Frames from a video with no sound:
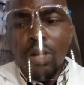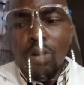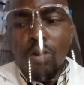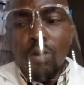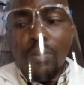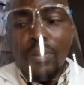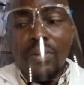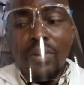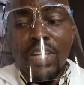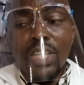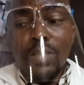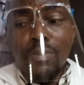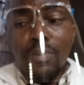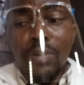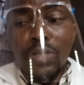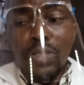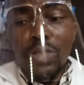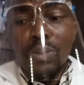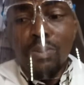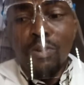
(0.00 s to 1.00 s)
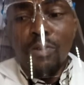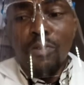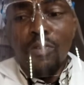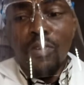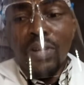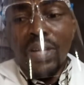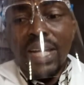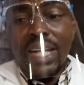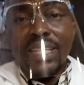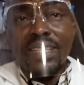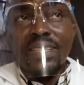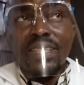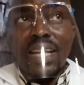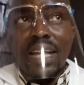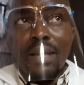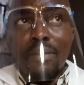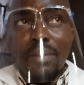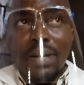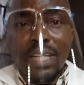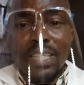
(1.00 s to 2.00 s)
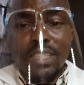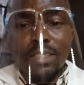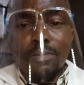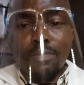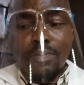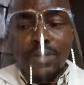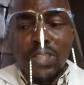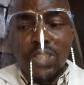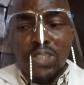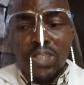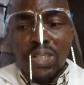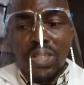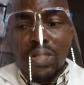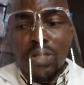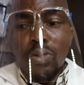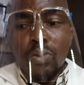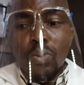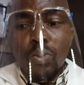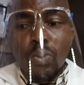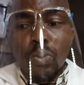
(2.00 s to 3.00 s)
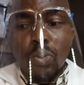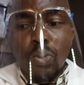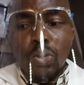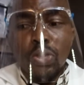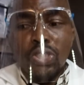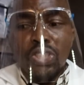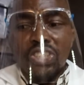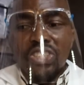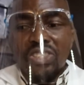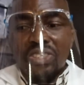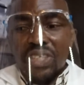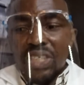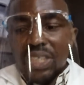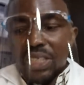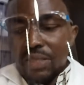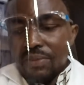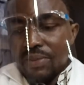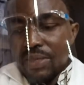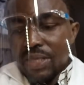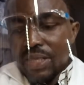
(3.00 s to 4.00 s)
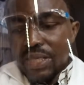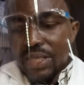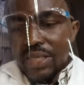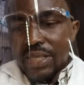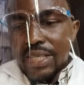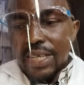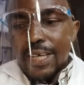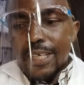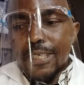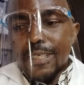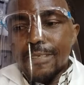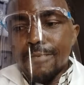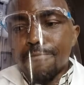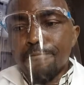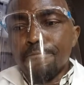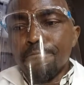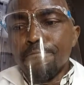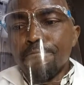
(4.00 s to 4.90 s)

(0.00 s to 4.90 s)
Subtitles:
could be responsible for the Alzheimer's patient neurodegenerative disease state.